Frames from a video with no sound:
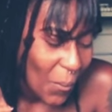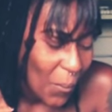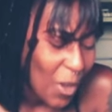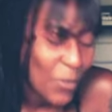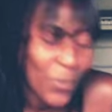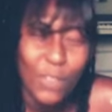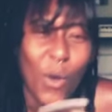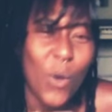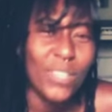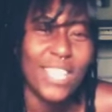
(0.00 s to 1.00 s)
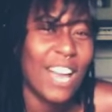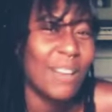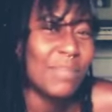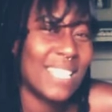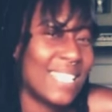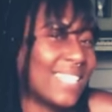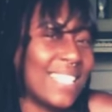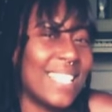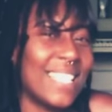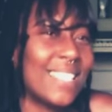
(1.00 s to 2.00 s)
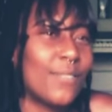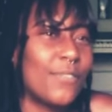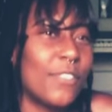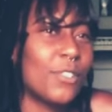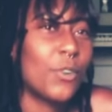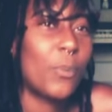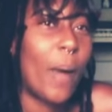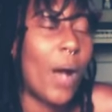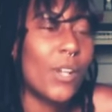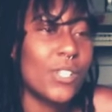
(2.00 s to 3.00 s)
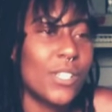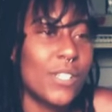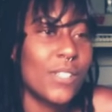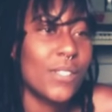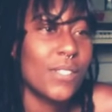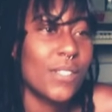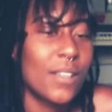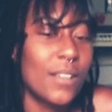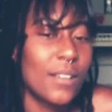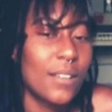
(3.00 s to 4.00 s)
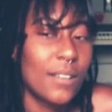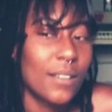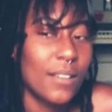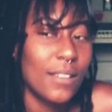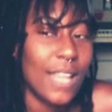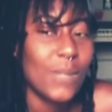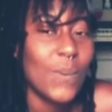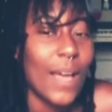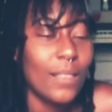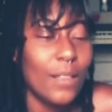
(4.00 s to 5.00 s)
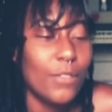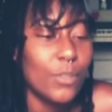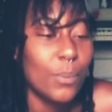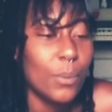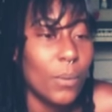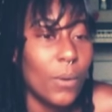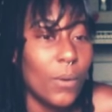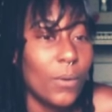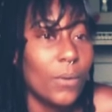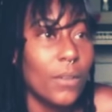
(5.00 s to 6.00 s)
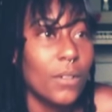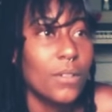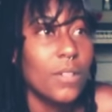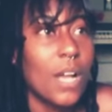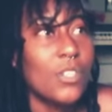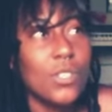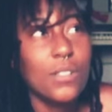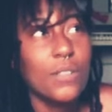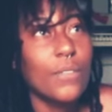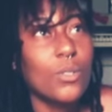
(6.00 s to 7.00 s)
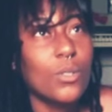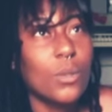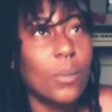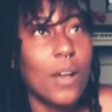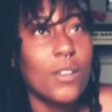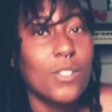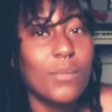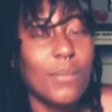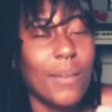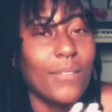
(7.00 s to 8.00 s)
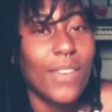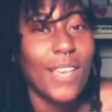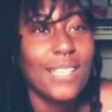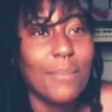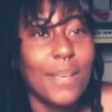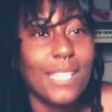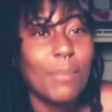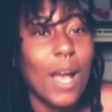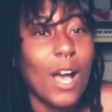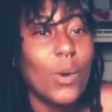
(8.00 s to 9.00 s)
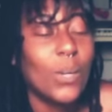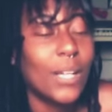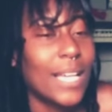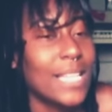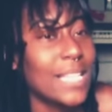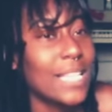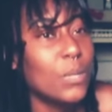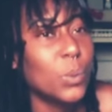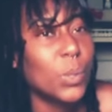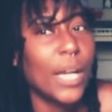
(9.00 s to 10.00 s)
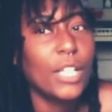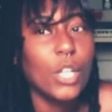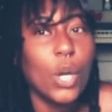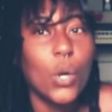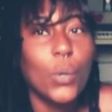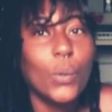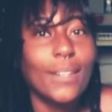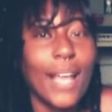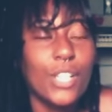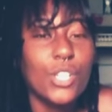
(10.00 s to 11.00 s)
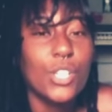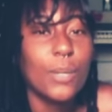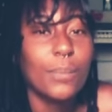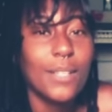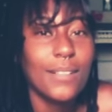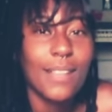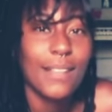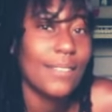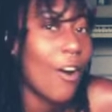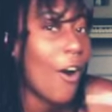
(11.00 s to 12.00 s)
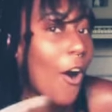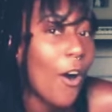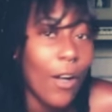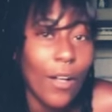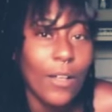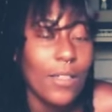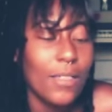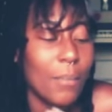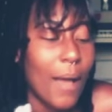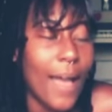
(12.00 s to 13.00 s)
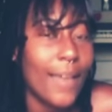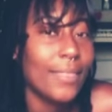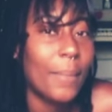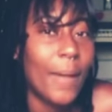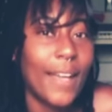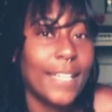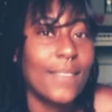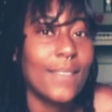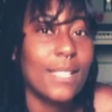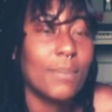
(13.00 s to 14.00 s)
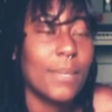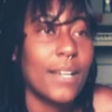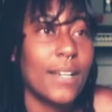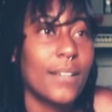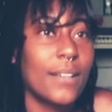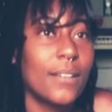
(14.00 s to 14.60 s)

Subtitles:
what we've only come to see is the physical postures. That's why I love to promote not the physical postures, but my face, my smile, what I eat, where I go, nature, because that's all the mind, the body, and the spirit.